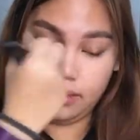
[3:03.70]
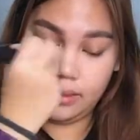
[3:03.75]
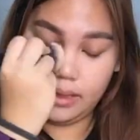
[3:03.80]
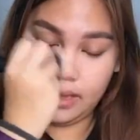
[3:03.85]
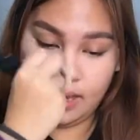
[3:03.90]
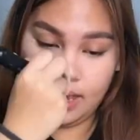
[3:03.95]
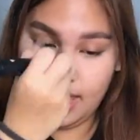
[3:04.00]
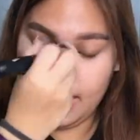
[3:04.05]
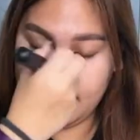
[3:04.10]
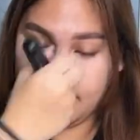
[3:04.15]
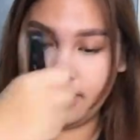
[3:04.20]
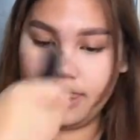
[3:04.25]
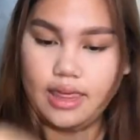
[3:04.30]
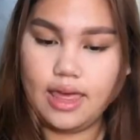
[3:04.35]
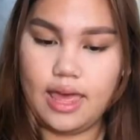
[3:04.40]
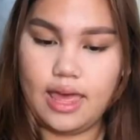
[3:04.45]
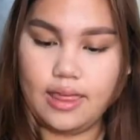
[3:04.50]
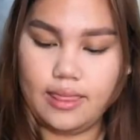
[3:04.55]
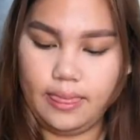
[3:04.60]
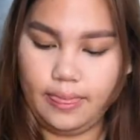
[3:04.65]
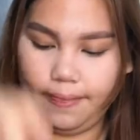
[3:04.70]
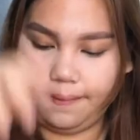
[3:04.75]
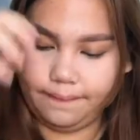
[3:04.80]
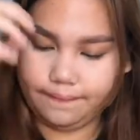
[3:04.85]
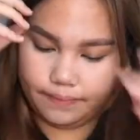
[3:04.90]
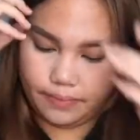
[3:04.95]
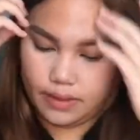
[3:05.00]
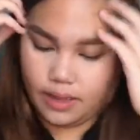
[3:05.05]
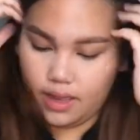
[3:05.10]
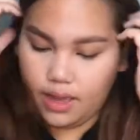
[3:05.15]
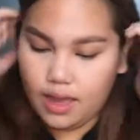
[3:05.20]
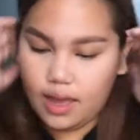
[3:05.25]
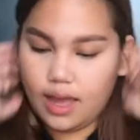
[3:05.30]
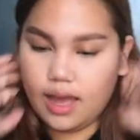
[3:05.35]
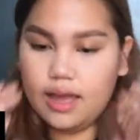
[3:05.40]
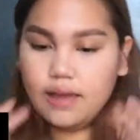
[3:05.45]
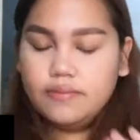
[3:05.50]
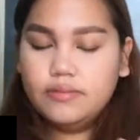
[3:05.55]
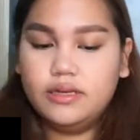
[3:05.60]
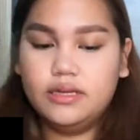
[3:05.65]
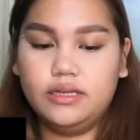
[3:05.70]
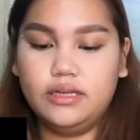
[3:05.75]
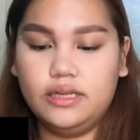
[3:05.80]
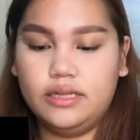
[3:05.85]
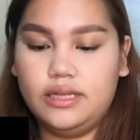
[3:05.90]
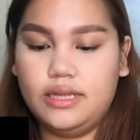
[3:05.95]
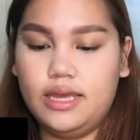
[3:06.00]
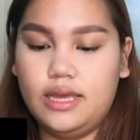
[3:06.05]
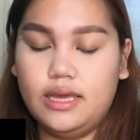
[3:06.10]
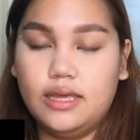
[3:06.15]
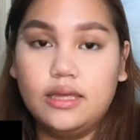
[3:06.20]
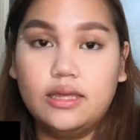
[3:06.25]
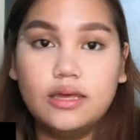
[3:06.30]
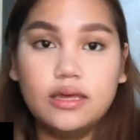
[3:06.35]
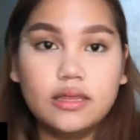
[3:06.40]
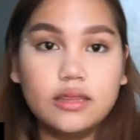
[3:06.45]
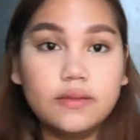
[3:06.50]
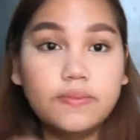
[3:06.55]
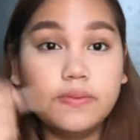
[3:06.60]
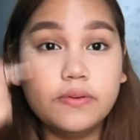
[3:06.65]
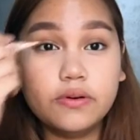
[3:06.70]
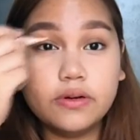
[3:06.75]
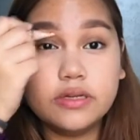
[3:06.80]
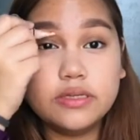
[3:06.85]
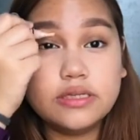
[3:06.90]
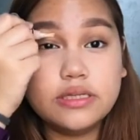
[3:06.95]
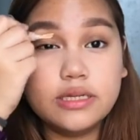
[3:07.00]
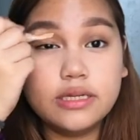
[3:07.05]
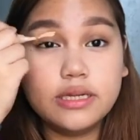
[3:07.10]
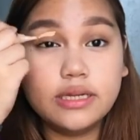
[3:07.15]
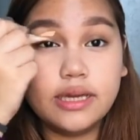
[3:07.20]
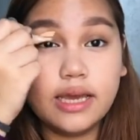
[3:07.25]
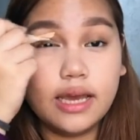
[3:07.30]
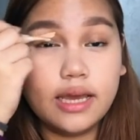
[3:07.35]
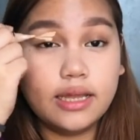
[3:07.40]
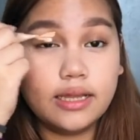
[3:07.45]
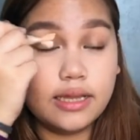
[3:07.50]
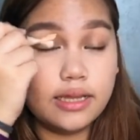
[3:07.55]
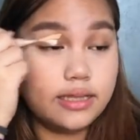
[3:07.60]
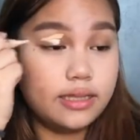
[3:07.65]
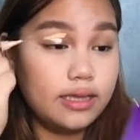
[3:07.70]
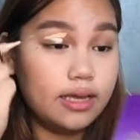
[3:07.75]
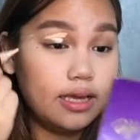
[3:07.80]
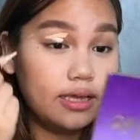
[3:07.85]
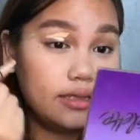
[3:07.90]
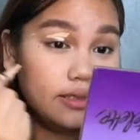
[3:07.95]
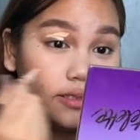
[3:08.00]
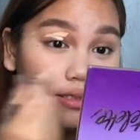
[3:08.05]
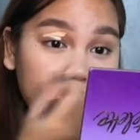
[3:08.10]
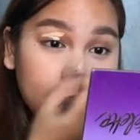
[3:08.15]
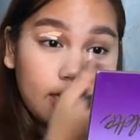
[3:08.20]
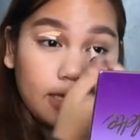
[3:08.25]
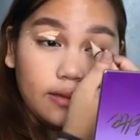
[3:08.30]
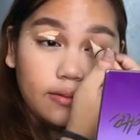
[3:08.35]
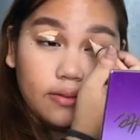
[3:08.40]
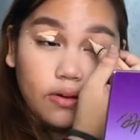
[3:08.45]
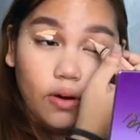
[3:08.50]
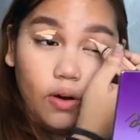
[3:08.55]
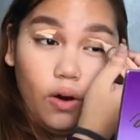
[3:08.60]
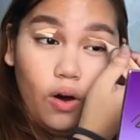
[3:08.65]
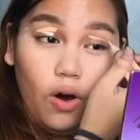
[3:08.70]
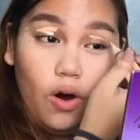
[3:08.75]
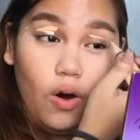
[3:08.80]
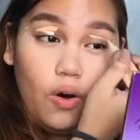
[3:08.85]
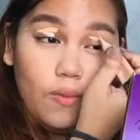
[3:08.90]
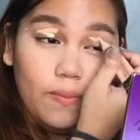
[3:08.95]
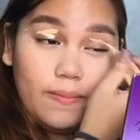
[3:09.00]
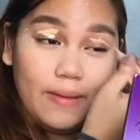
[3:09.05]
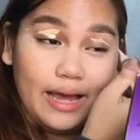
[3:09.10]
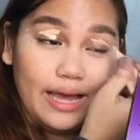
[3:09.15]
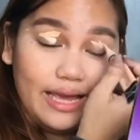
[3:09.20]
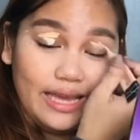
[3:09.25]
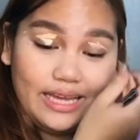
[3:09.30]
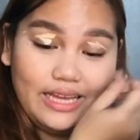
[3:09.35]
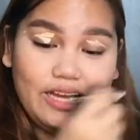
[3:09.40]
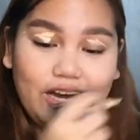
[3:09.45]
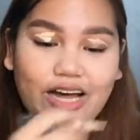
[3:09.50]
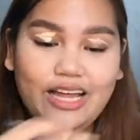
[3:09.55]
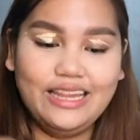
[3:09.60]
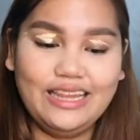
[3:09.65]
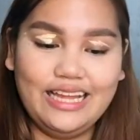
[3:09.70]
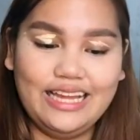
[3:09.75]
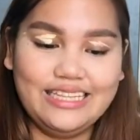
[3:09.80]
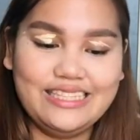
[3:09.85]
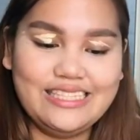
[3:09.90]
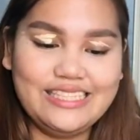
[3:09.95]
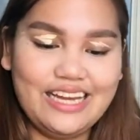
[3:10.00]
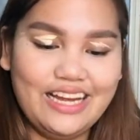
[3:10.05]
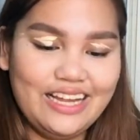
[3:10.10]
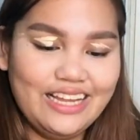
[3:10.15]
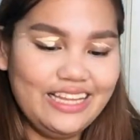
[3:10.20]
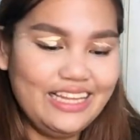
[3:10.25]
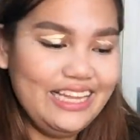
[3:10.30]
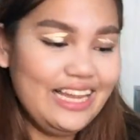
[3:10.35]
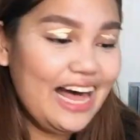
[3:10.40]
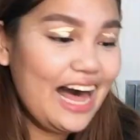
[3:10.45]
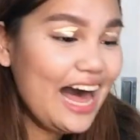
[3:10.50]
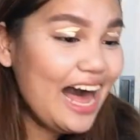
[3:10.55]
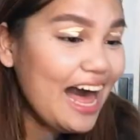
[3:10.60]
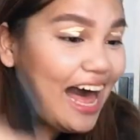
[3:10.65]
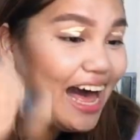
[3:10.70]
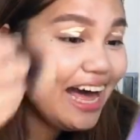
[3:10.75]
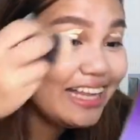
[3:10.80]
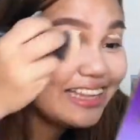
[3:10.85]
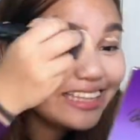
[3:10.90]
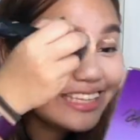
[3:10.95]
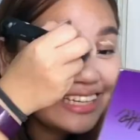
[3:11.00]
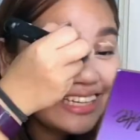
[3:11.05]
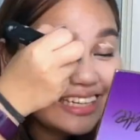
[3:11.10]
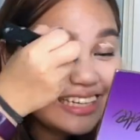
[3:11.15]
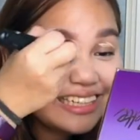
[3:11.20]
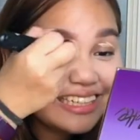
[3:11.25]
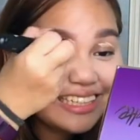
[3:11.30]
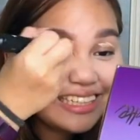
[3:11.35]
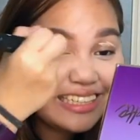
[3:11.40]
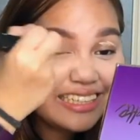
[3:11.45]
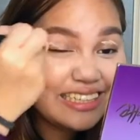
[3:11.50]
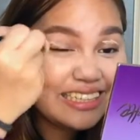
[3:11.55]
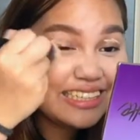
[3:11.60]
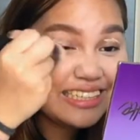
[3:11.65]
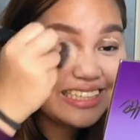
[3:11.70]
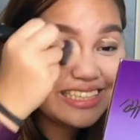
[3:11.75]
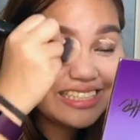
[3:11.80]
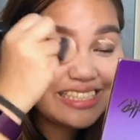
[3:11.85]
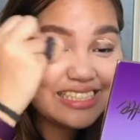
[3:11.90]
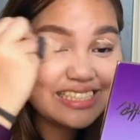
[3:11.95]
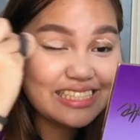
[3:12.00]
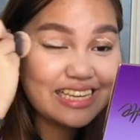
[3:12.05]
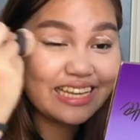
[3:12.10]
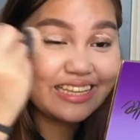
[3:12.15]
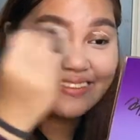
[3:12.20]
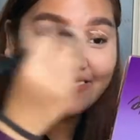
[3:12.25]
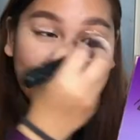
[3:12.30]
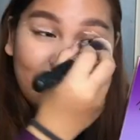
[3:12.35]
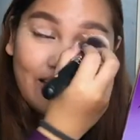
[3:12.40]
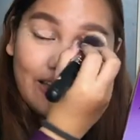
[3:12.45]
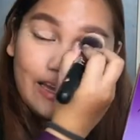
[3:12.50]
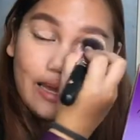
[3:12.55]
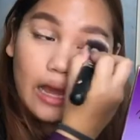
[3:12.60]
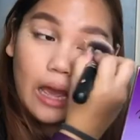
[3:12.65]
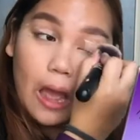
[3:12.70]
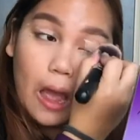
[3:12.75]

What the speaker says: Okay, and then I'm gonna take the Pro Conceal again and then set. Oh my god, that's a lot! And set my.